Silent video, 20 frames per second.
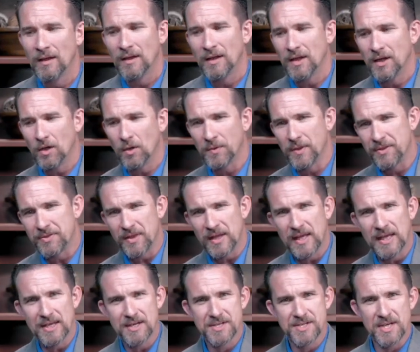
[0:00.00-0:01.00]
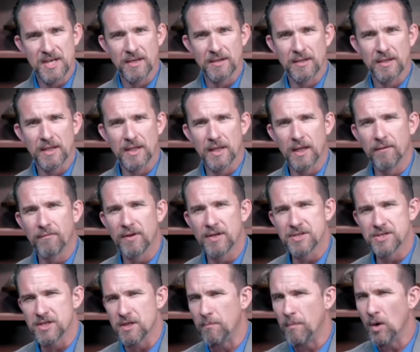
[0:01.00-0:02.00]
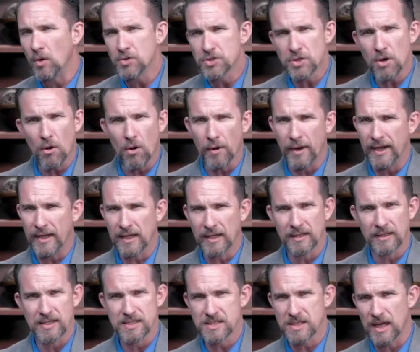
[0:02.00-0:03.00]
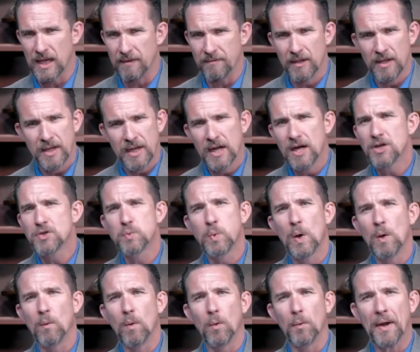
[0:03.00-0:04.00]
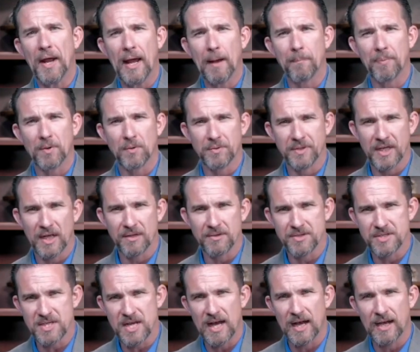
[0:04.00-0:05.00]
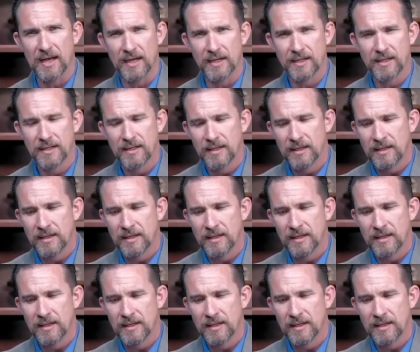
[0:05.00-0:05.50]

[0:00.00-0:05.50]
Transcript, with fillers: You know, the things that give us the most heartache in this life, here's what won't happen on the other side.